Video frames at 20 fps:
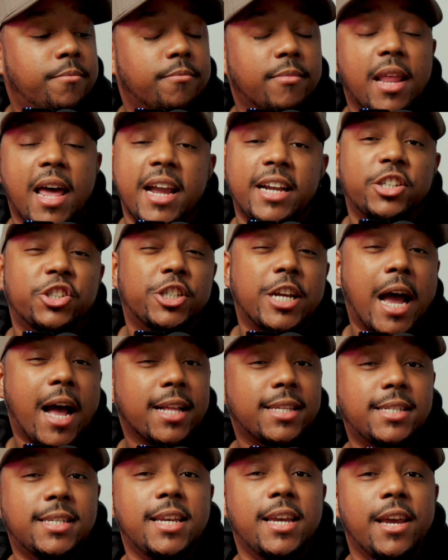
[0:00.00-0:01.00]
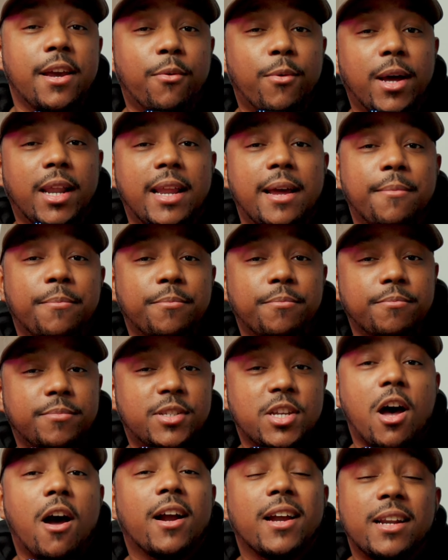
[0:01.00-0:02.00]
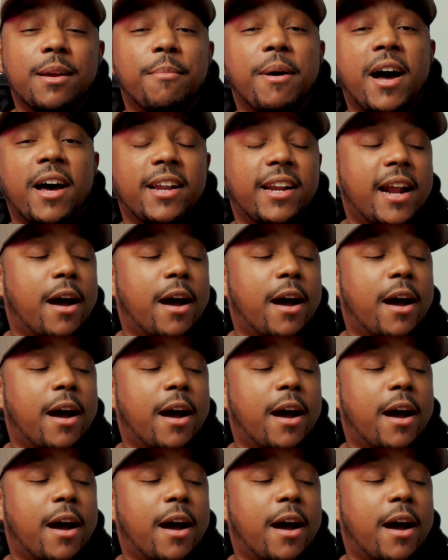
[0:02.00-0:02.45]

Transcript: like shots in while I'm talking about it.